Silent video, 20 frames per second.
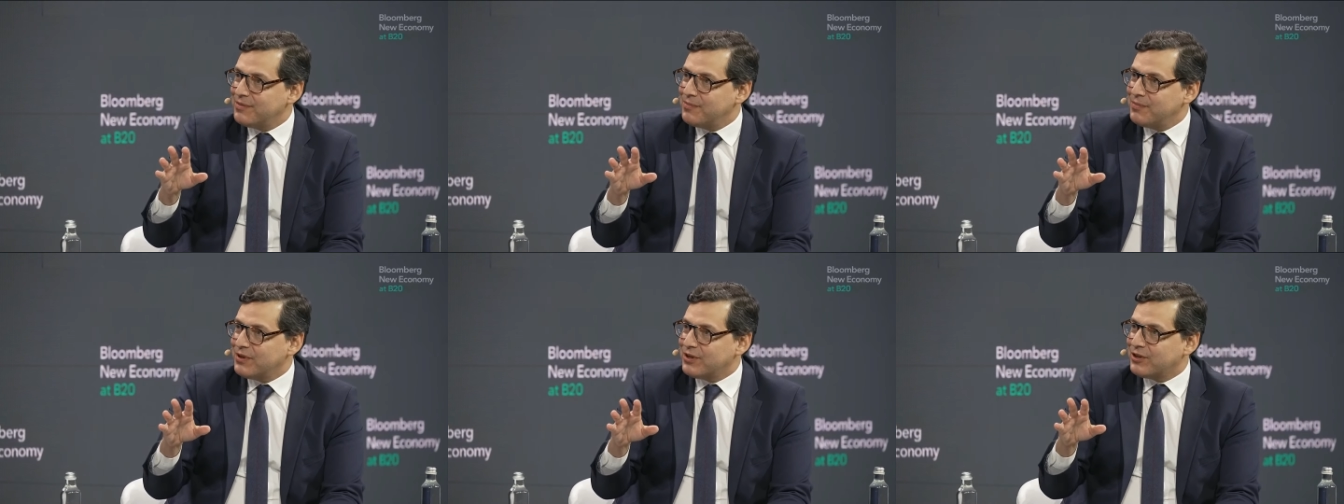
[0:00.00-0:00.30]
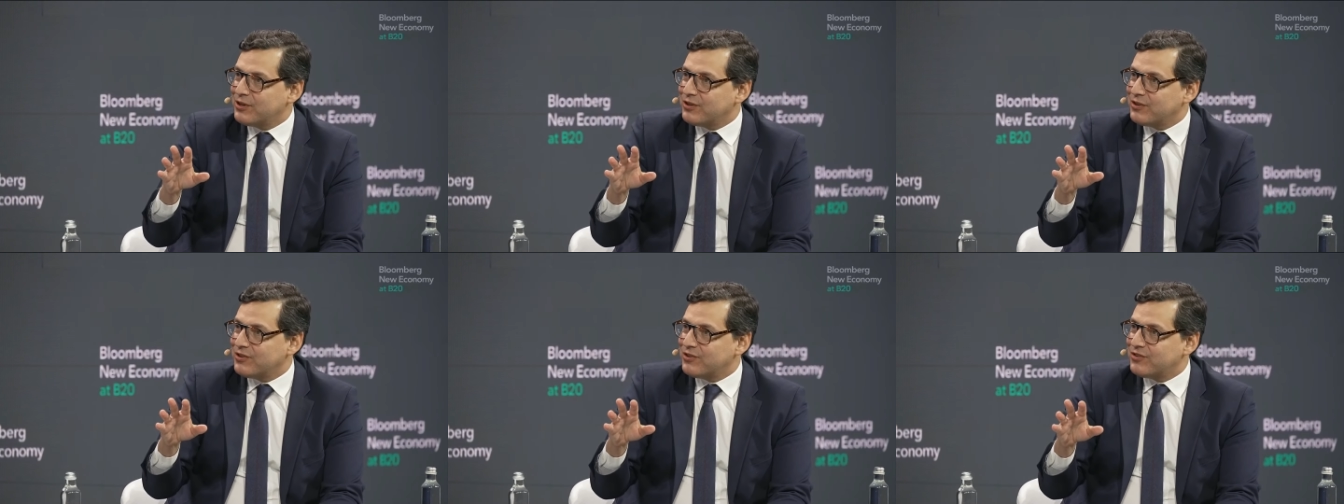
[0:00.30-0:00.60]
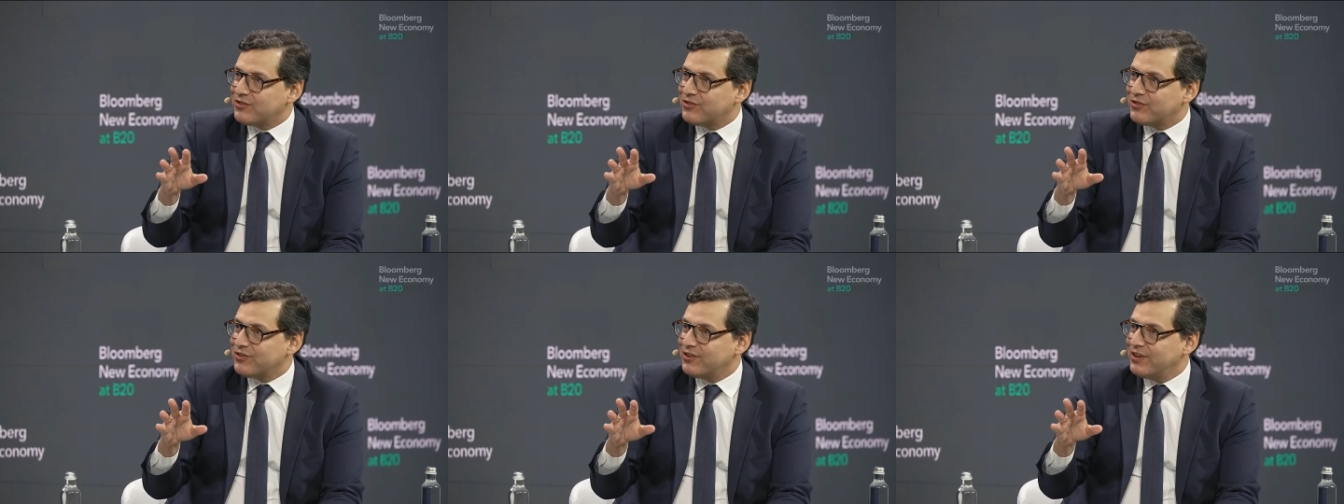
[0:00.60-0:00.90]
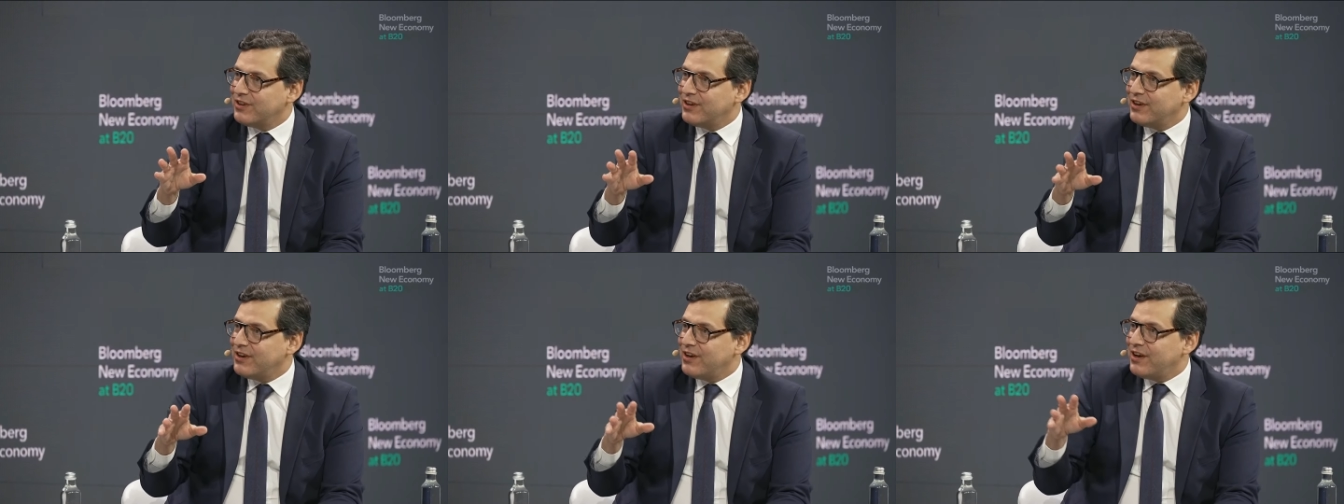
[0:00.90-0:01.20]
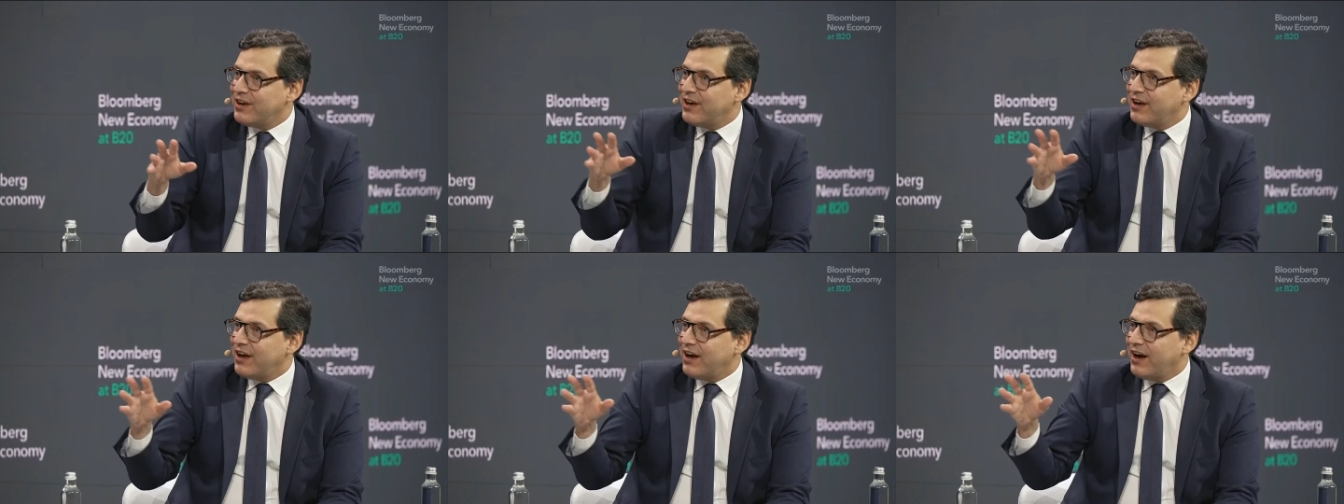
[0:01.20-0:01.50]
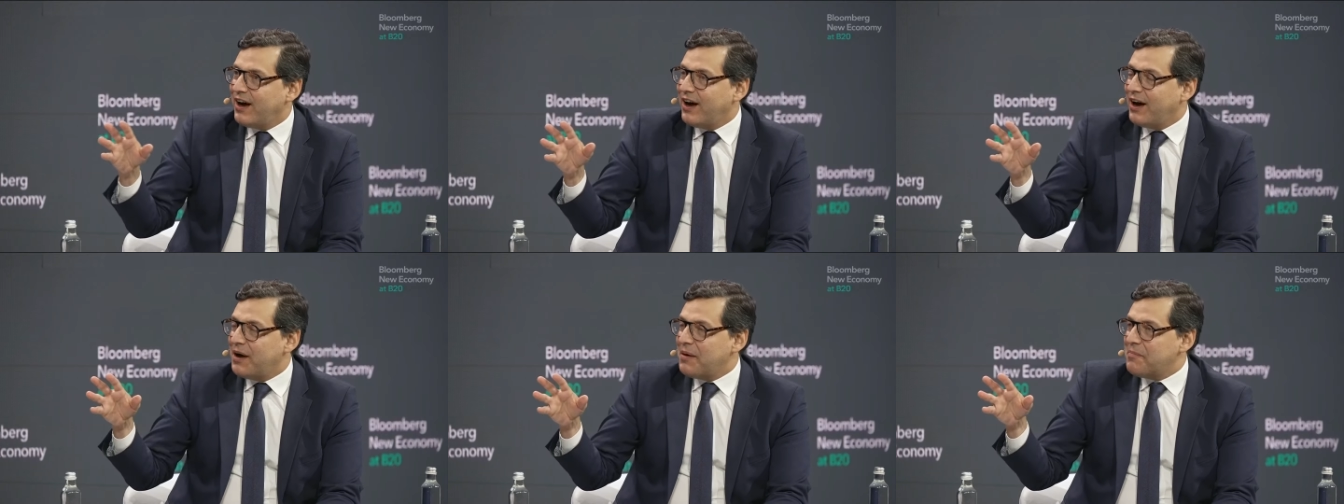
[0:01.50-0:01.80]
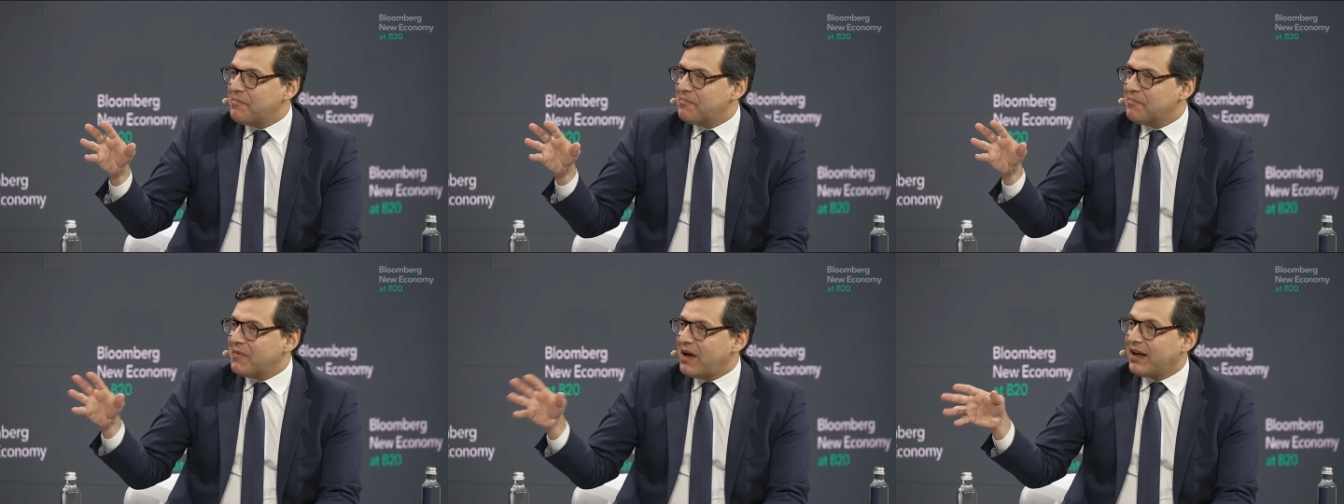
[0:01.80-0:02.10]
Because,
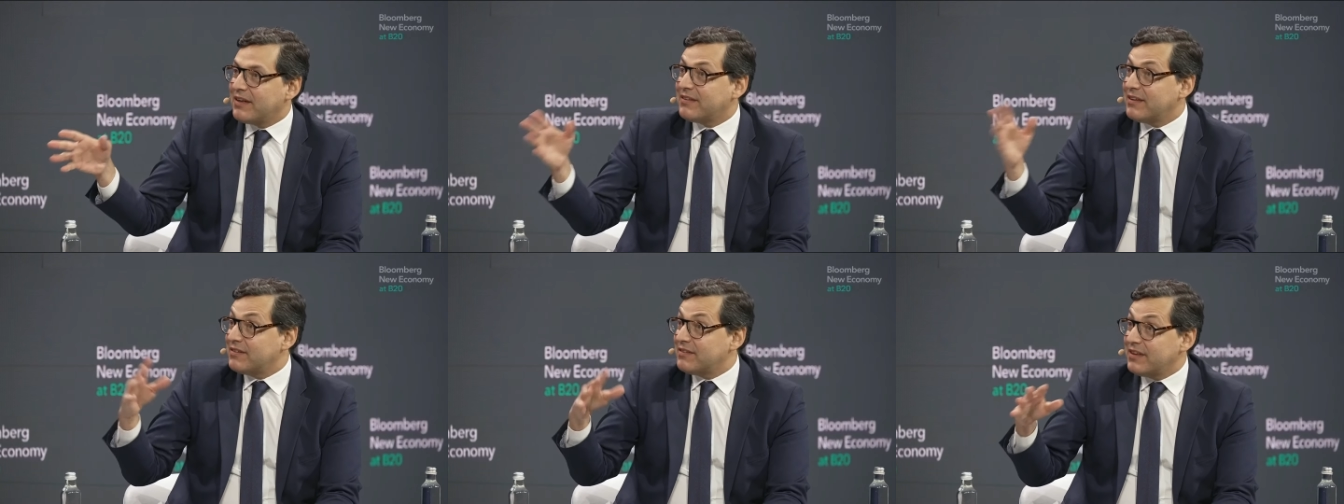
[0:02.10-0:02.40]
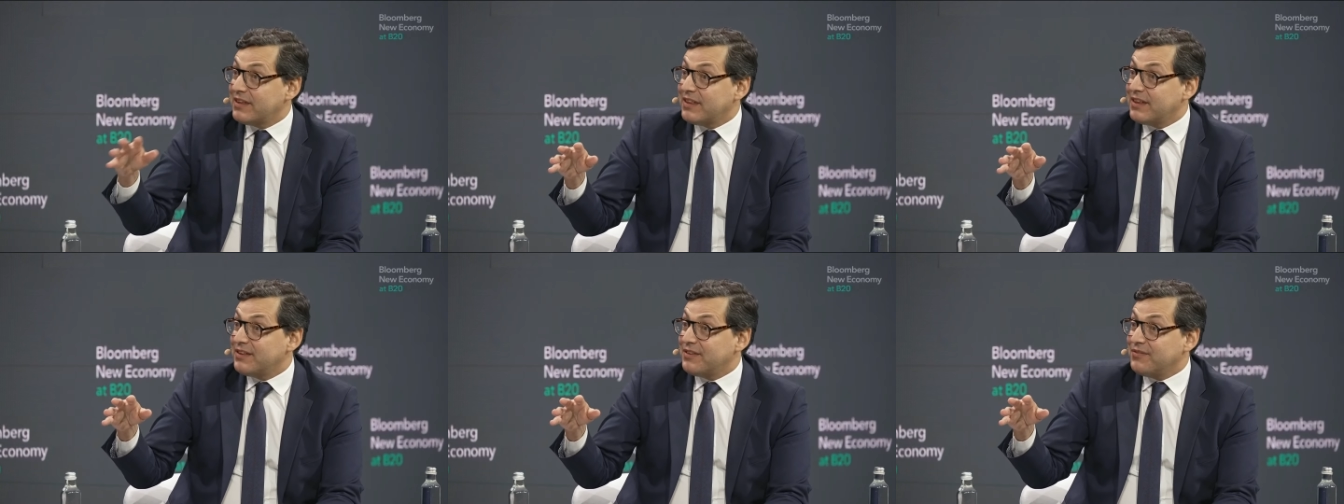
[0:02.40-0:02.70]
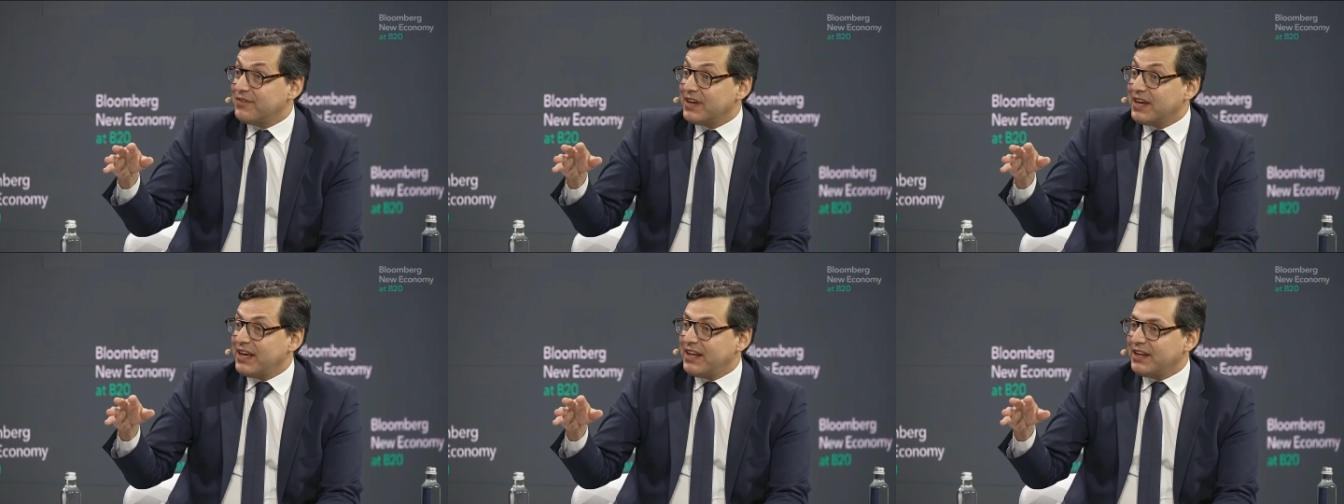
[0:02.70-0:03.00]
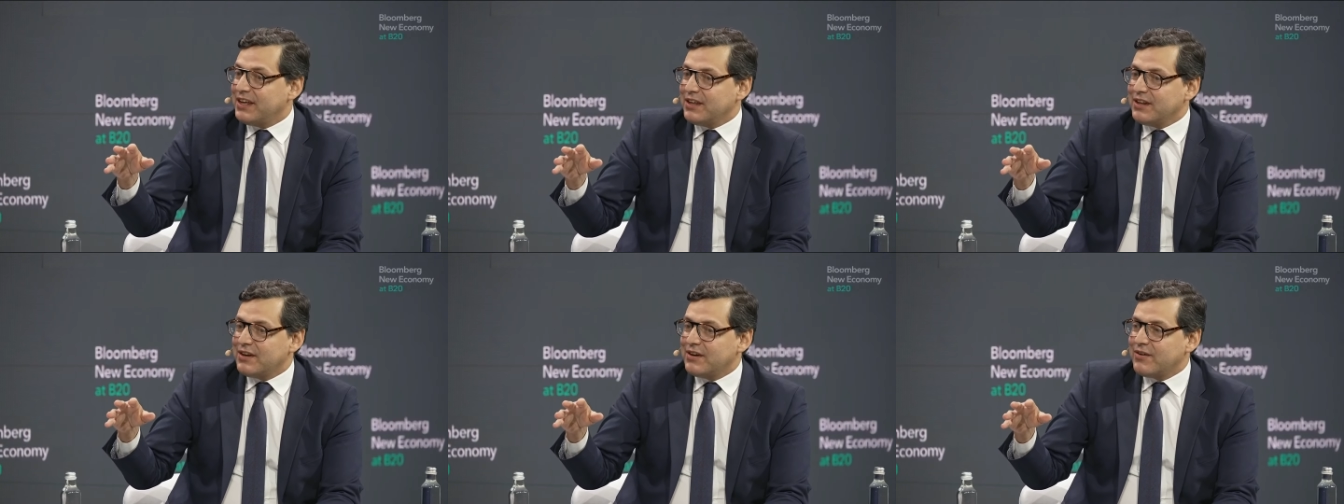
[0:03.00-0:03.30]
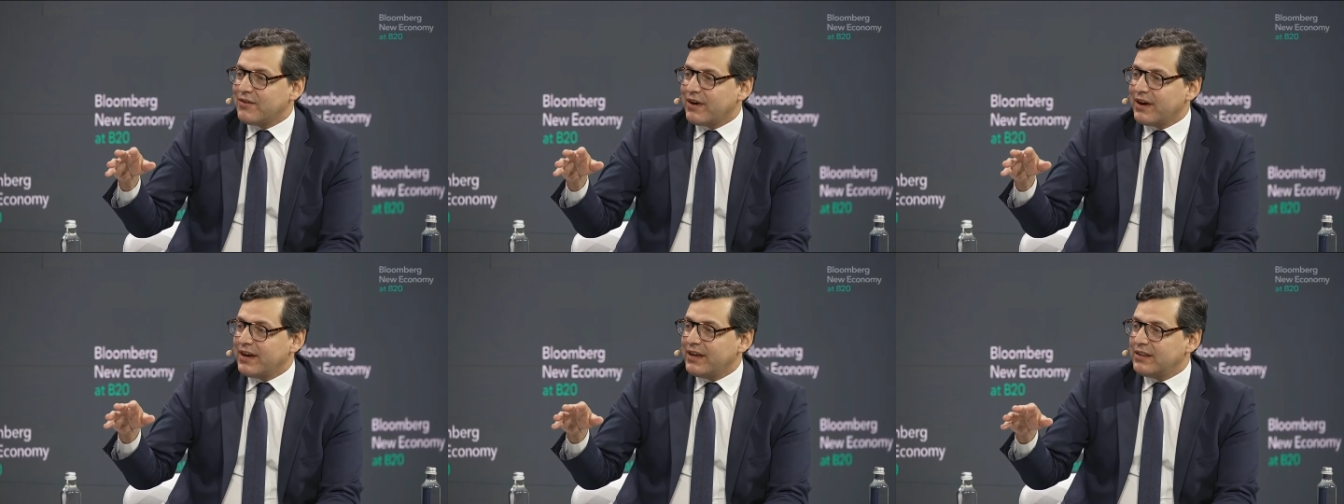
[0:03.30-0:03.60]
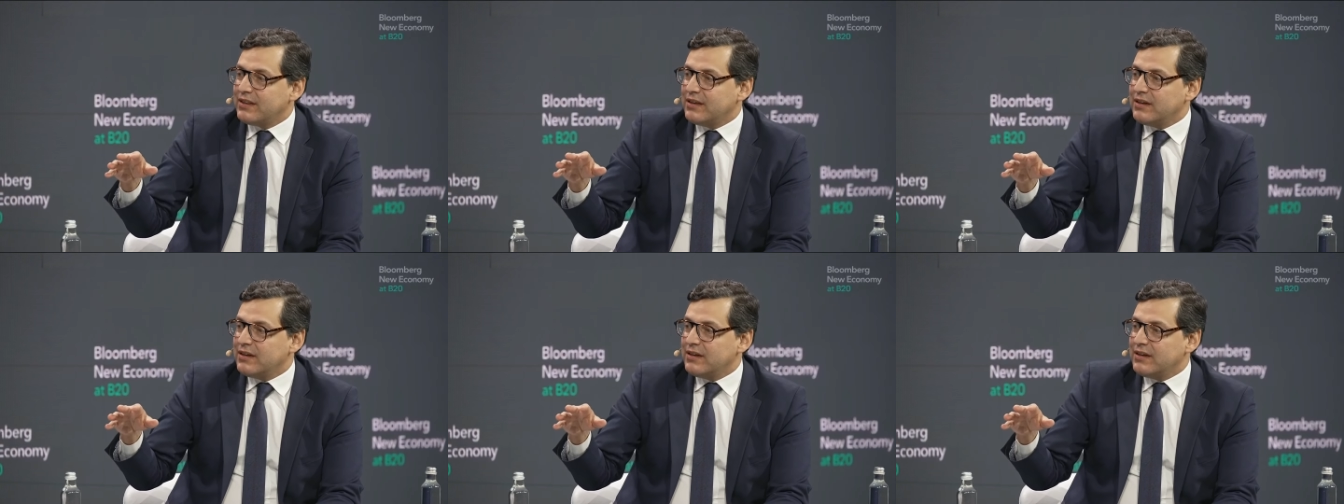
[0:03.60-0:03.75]
as I said at the beginning, right,